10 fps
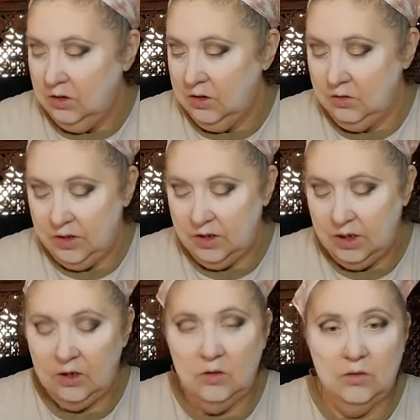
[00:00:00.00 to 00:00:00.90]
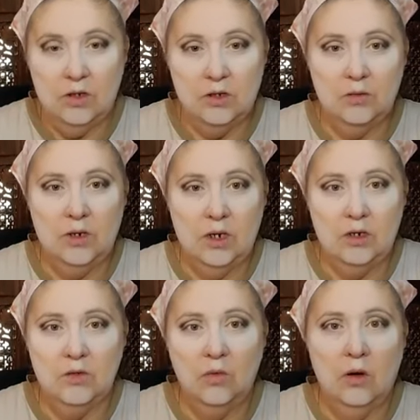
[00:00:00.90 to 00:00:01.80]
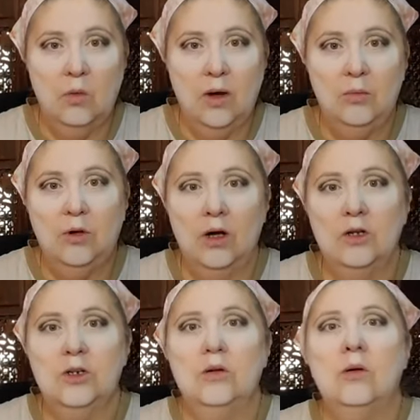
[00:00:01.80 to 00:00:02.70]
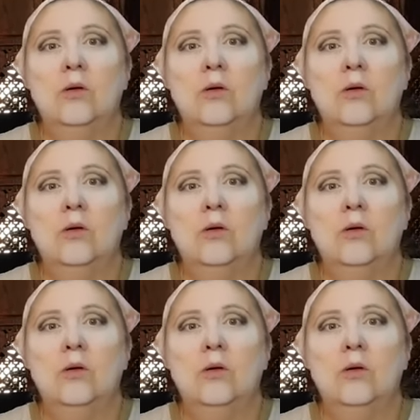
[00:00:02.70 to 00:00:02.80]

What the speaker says: So since I know this one needs a wet brush,